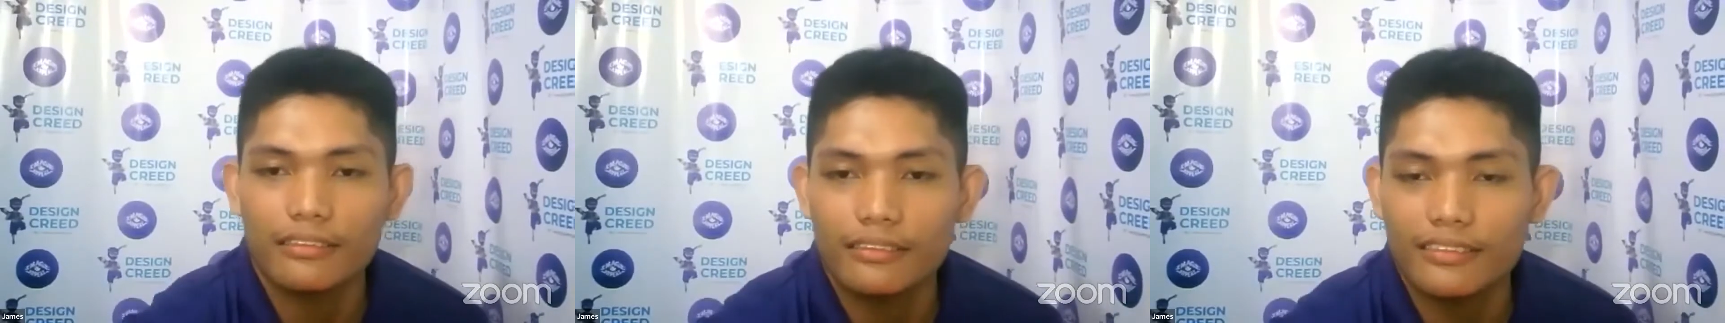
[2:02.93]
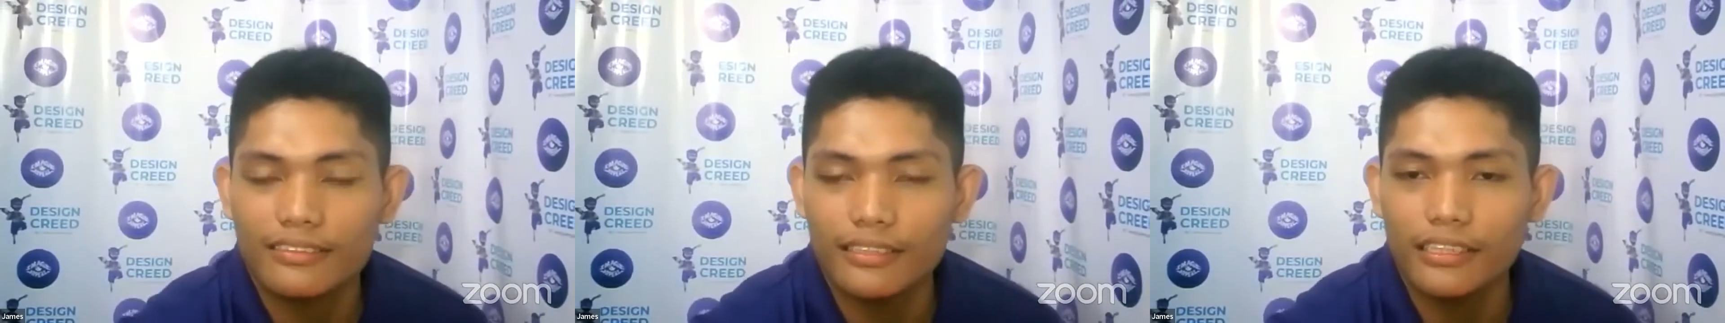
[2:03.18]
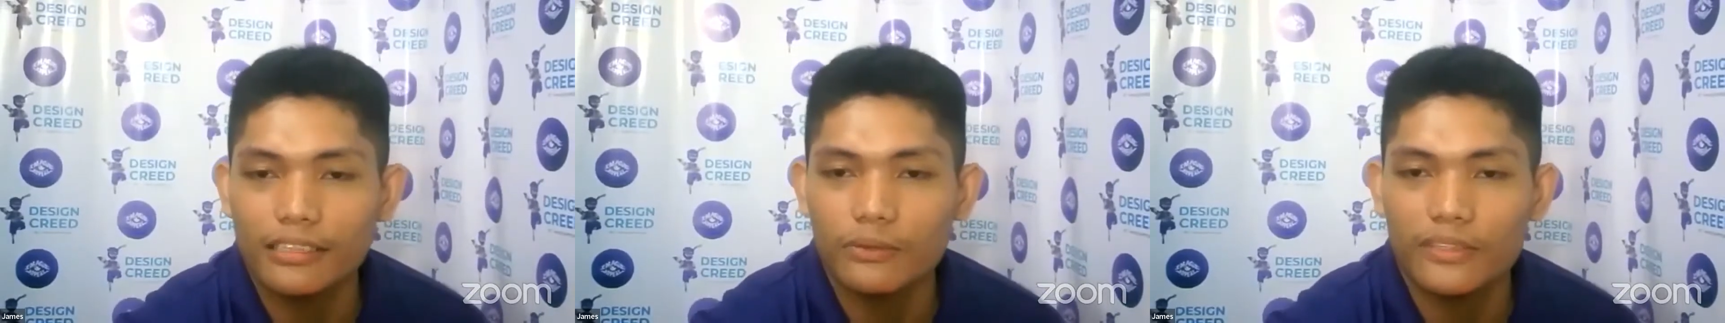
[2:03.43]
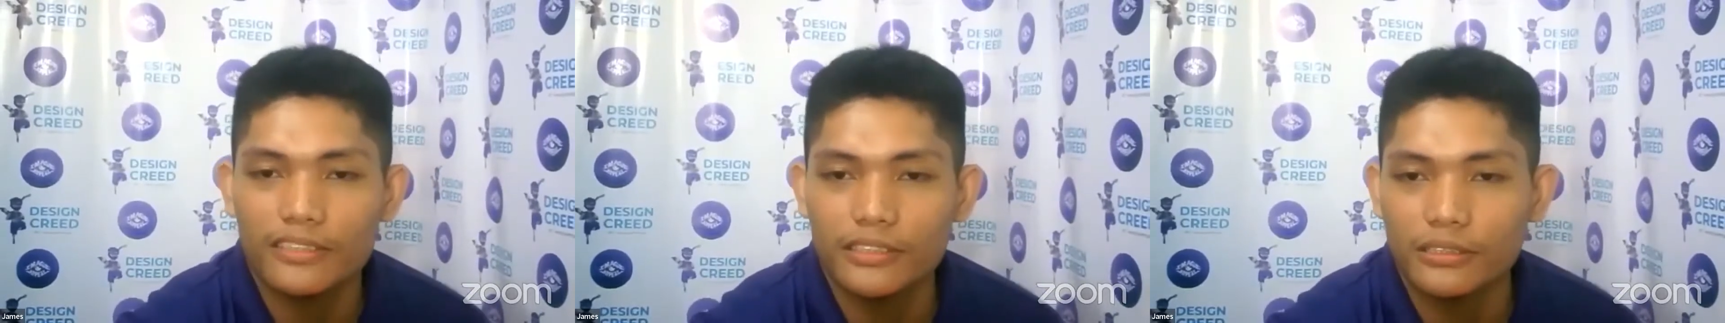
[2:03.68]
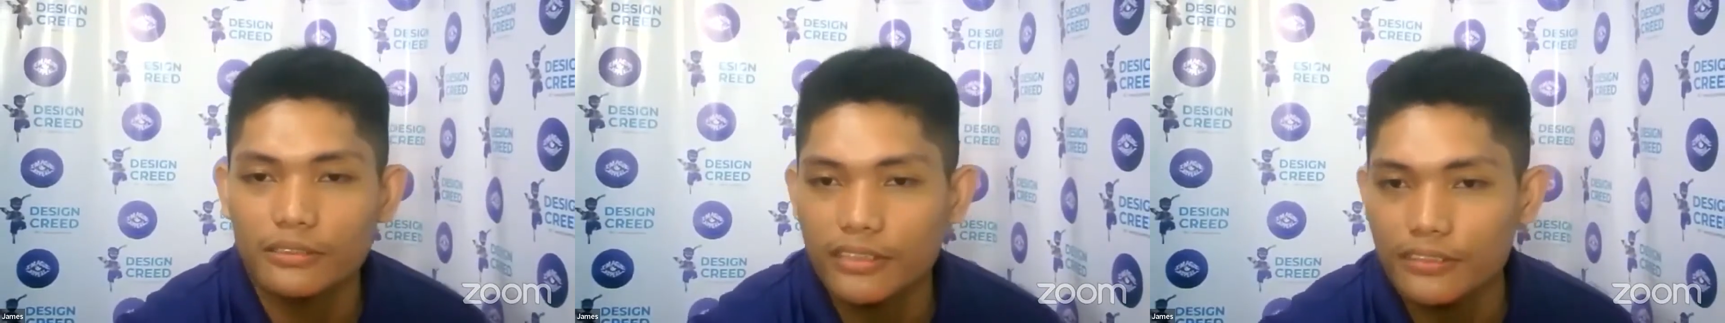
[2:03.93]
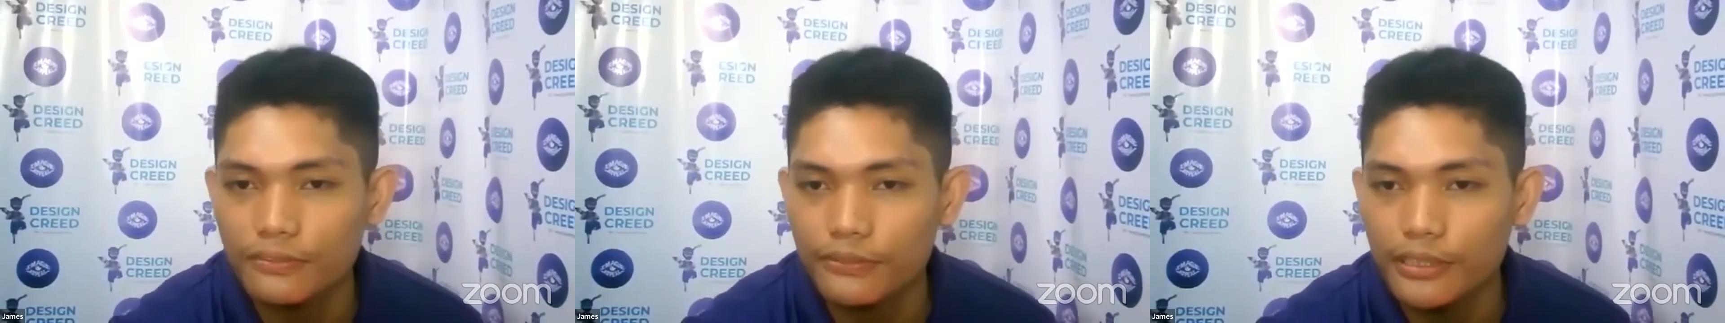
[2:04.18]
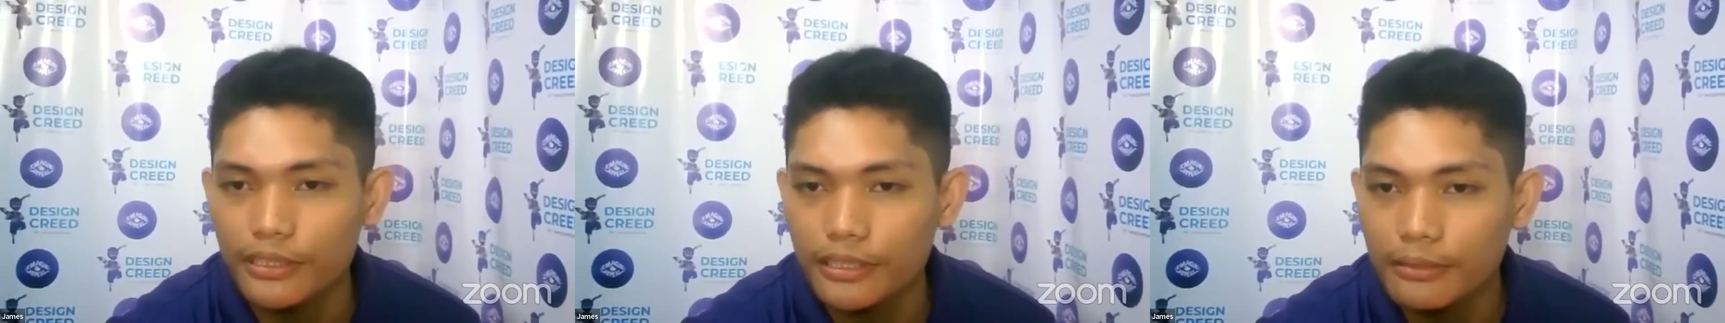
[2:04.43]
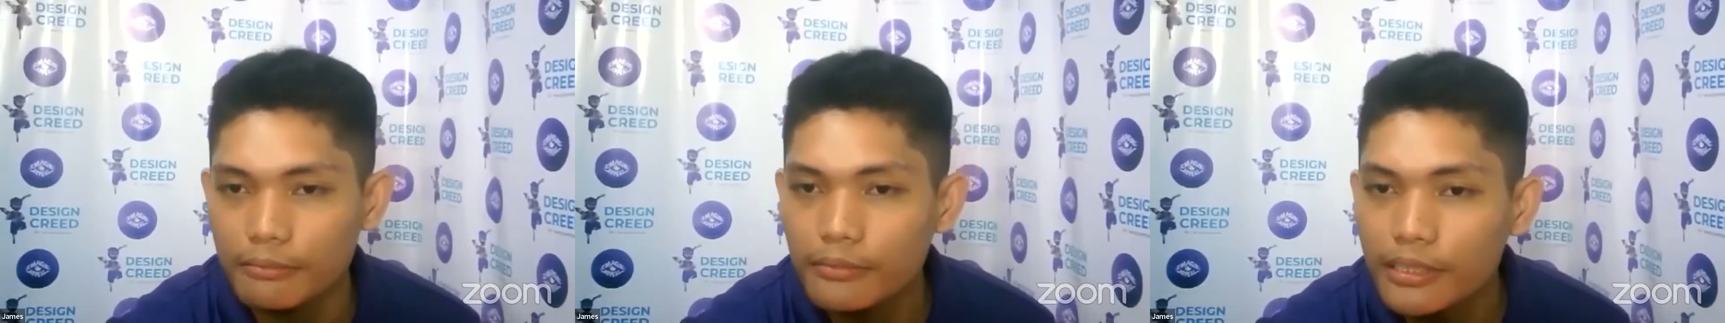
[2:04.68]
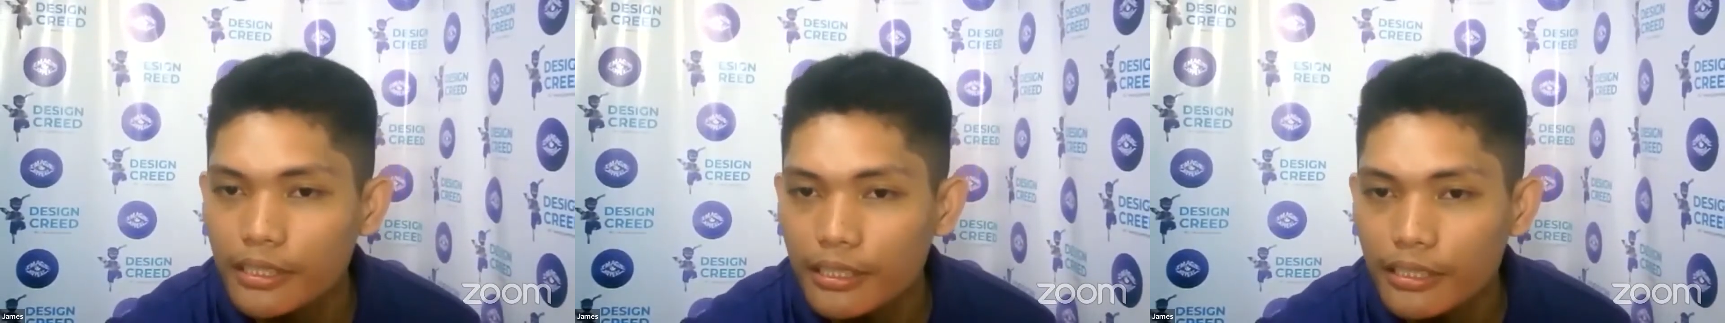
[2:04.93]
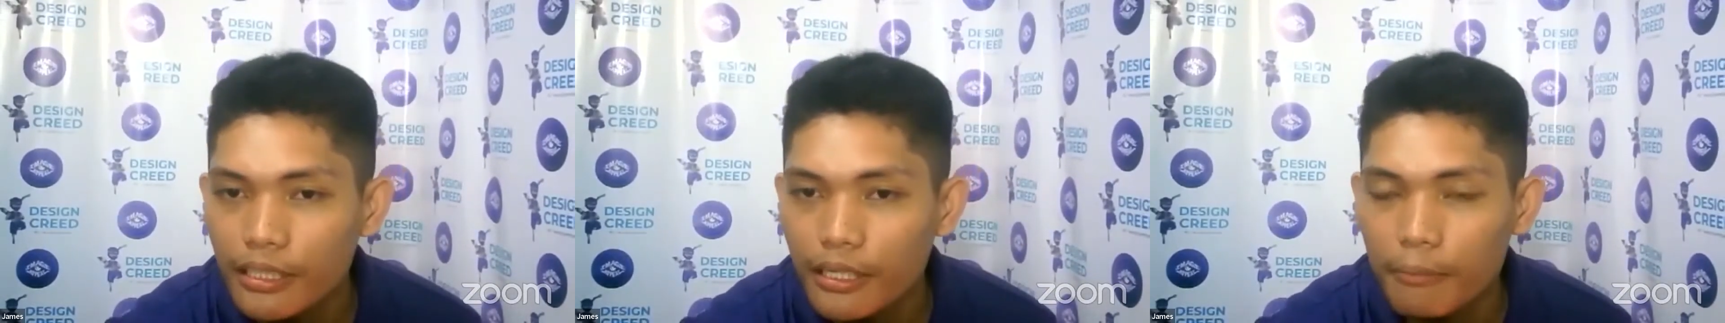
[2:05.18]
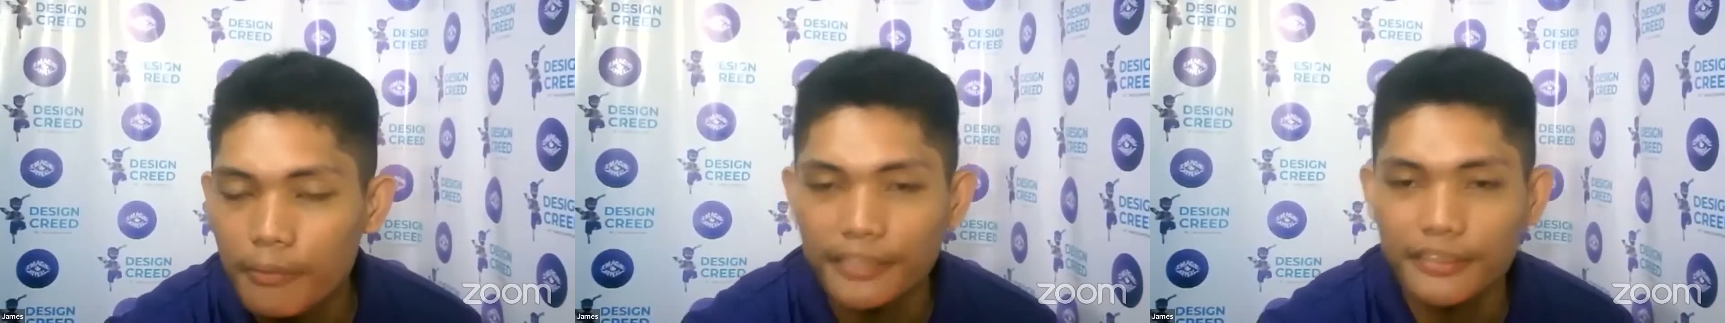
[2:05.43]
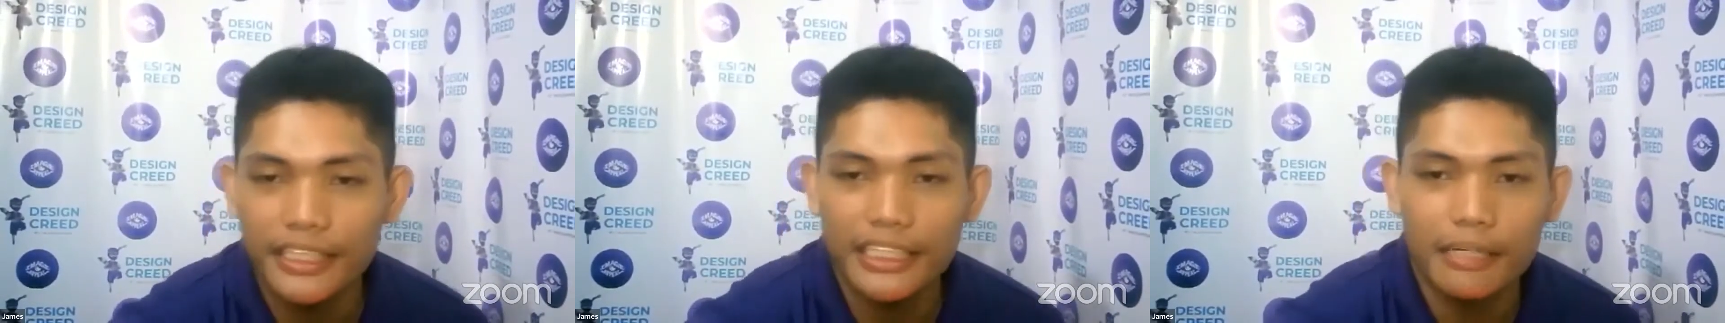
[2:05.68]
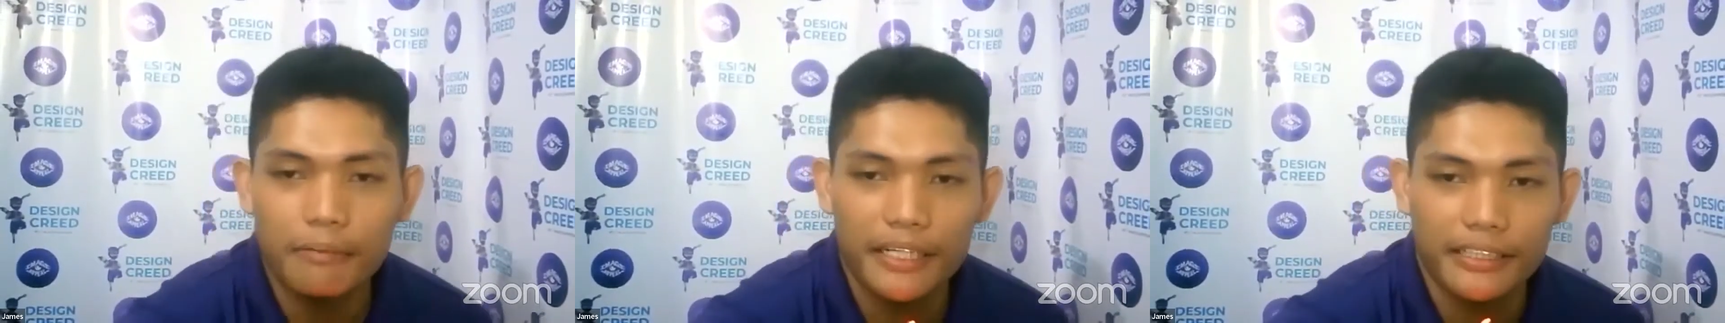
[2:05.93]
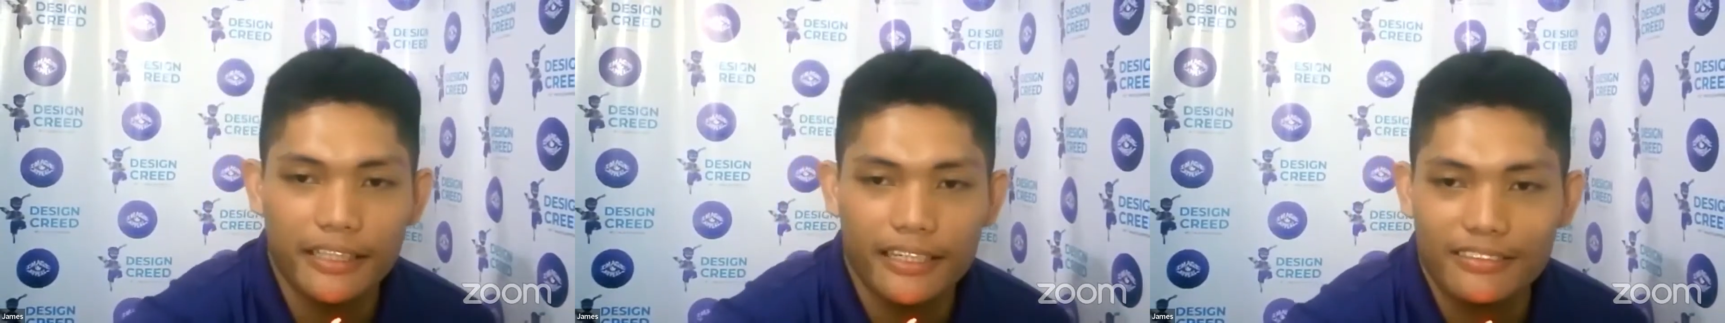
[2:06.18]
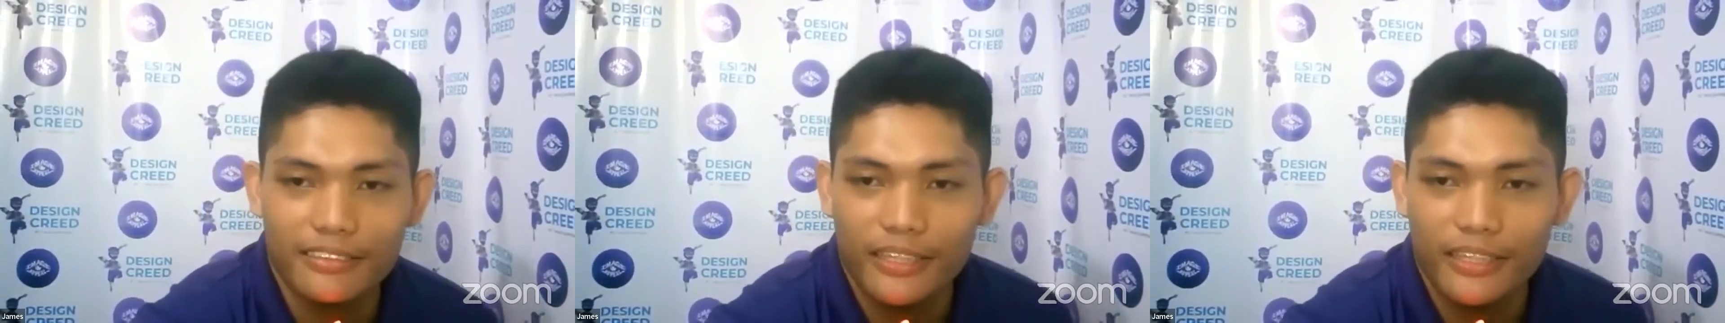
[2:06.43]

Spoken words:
the second question is from Maria Marquez.